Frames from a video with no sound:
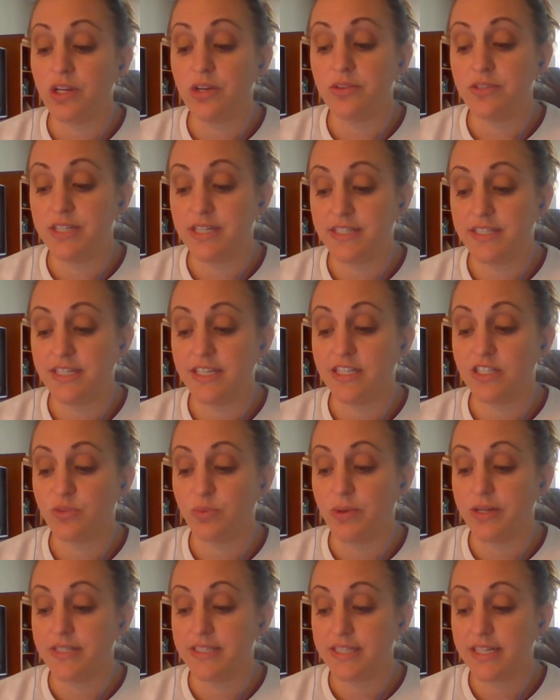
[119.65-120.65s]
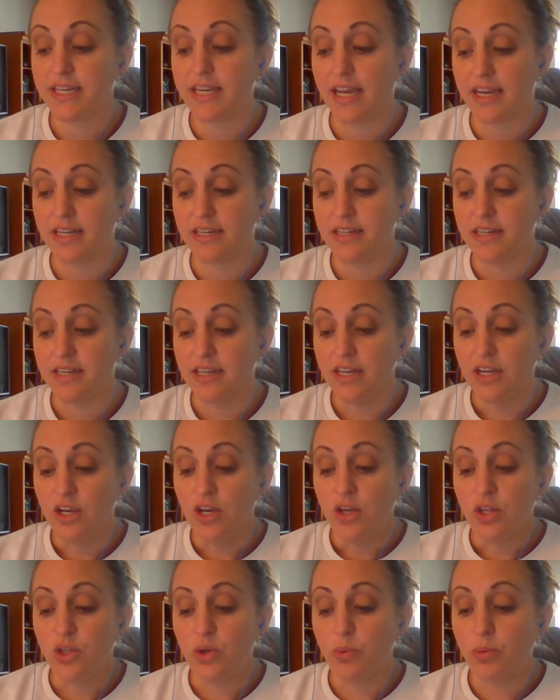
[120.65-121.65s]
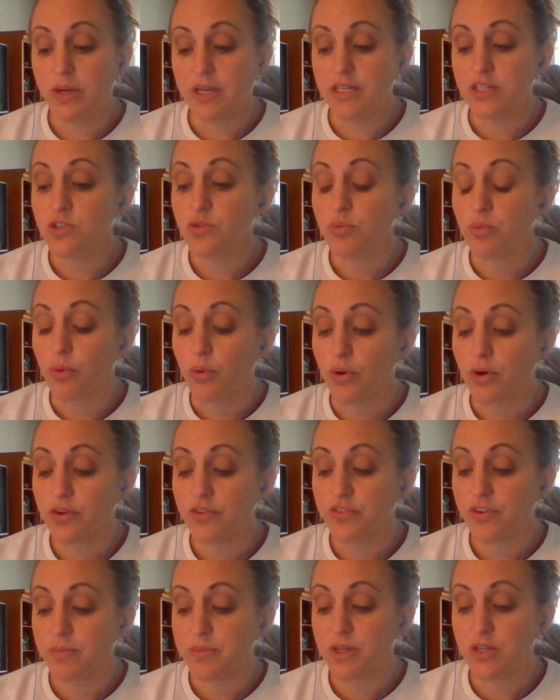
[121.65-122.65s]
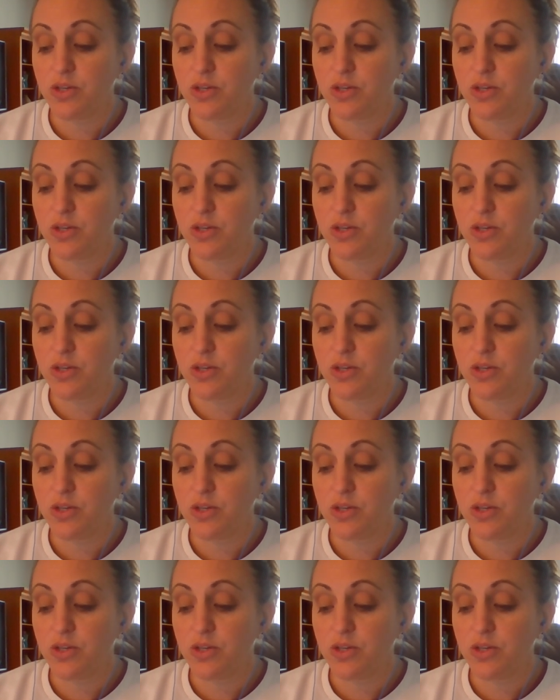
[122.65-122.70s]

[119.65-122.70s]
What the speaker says: Odysseus once again. The wind roared from